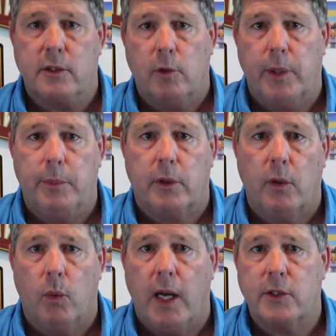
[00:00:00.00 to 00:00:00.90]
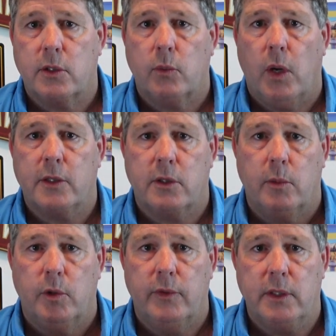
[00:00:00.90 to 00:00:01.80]
so people could watch the
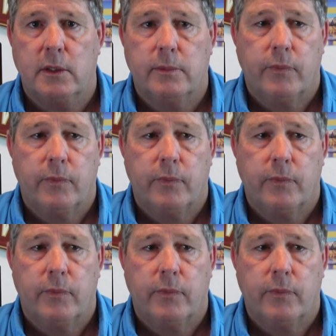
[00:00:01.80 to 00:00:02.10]
movies.